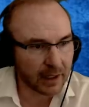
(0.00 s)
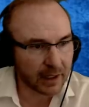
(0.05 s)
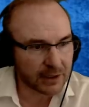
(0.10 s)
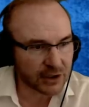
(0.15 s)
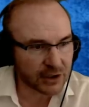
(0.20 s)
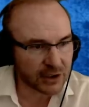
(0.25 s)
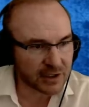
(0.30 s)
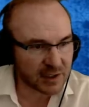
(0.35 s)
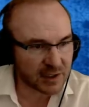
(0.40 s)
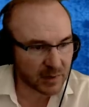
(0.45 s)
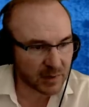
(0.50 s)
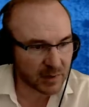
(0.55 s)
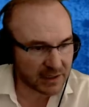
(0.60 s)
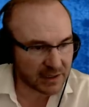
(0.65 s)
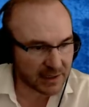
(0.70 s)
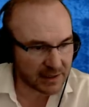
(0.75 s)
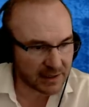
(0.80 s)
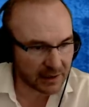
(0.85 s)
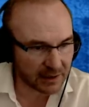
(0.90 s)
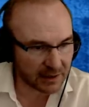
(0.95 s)
Jesus
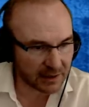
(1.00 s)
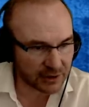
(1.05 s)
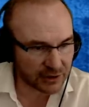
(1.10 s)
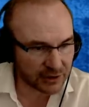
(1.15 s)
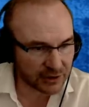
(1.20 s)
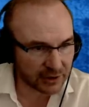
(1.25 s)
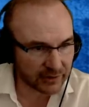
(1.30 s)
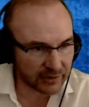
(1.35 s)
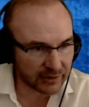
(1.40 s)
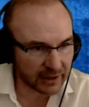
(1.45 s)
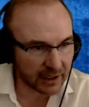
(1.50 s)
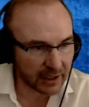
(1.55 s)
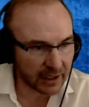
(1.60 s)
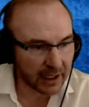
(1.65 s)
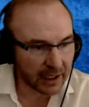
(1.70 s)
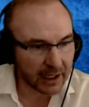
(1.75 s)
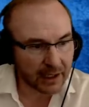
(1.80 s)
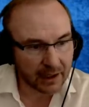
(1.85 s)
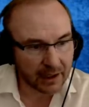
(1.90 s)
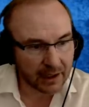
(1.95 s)
blesses the little children.
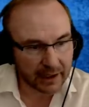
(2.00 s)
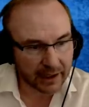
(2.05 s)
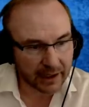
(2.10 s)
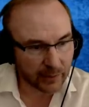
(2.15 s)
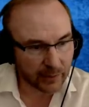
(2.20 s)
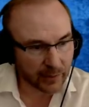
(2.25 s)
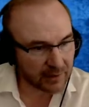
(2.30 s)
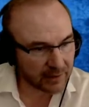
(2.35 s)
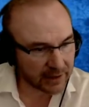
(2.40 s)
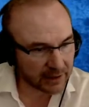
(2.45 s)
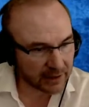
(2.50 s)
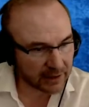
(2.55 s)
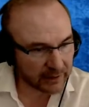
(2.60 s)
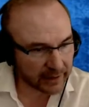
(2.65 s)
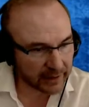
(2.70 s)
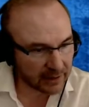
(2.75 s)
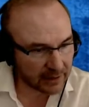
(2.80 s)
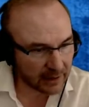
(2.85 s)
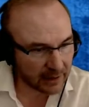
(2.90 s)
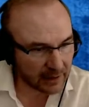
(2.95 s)
Here we have a
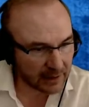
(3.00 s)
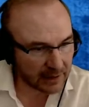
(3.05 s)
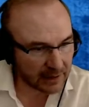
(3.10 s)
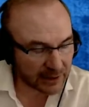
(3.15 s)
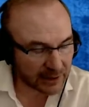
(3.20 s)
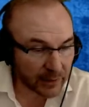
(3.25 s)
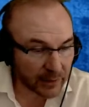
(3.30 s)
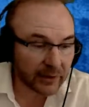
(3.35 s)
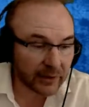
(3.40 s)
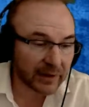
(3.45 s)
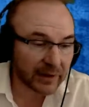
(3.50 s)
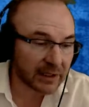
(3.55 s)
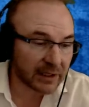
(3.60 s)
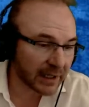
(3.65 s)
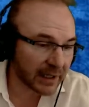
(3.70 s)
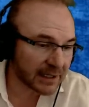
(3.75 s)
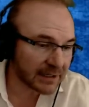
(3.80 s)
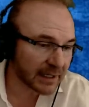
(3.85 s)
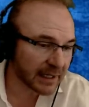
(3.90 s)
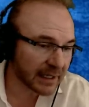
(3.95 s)
literary, literary
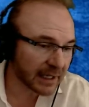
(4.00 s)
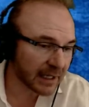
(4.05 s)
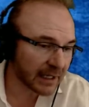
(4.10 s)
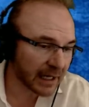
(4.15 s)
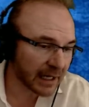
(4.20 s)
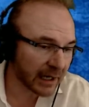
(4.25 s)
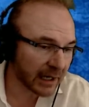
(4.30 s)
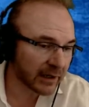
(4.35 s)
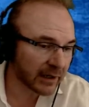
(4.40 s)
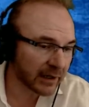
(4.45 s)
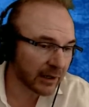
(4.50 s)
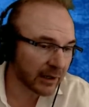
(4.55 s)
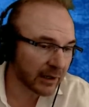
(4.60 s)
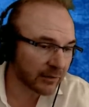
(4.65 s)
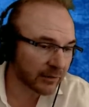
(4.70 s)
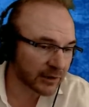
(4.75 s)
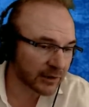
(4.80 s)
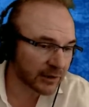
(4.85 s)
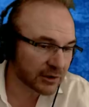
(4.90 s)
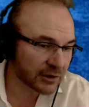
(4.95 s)
device again. Irony,
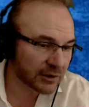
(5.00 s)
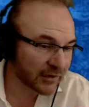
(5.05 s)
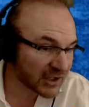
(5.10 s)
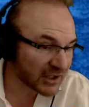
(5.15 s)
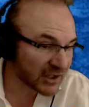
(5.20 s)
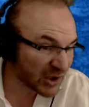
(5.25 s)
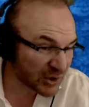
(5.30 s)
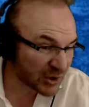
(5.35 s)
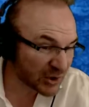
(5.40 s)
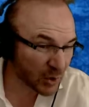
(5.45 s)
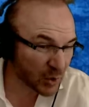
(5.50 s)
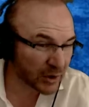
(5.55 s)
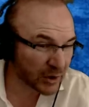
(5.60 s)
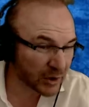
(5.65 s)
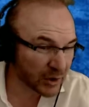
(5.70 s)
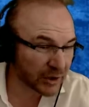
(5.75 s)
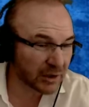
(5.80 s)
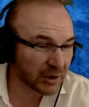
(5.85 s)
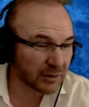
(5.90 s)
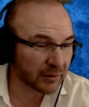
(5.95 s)
reversal of the social
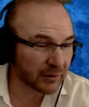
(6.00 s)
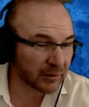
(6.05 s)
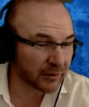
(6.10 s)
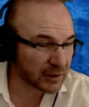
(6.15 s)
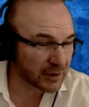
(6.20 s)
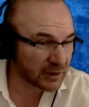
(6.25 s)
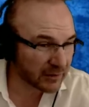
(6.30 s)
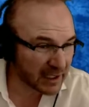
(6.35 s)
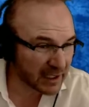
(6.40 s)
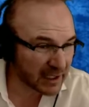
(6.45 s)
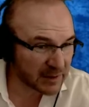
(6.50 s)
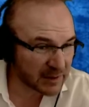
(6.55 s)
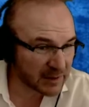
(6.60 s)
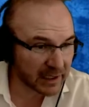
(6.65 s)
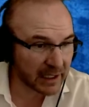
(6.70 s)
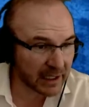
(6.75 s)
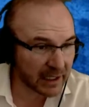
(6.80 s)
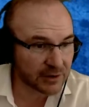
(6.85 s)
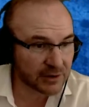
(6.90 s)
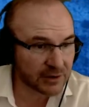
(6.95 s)
order, reversal of
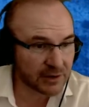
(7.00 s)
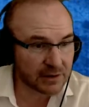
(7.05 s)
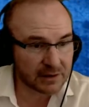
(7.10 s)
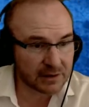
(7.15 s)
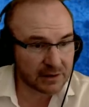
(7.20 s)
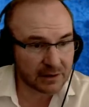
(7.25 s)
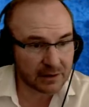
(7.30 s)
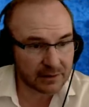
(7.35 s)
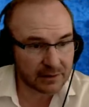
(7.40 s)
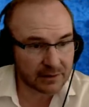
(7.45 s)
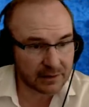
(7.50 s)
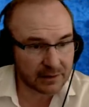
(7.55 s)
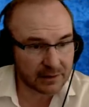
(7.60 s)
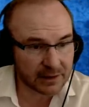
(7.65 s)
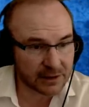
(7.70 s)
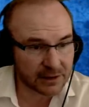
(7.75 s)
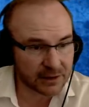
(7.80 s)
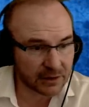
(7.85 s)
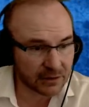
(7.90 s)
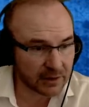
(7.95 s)
expectations.
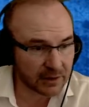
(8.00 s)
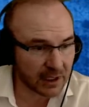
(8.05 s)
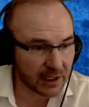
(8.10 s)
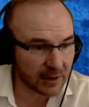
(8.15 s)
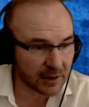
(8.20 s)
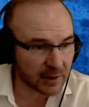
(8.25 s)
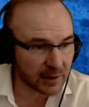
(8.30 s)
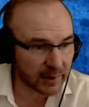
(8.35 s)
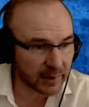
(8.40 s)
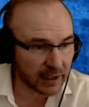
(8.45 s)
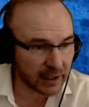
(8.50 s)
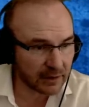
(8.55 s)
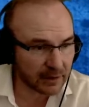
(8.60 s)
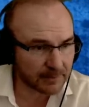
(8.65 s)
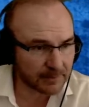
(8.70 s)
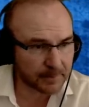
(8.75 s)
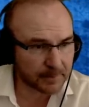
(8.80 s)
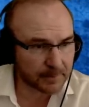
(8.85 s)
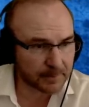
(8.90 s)
Let the children come to me.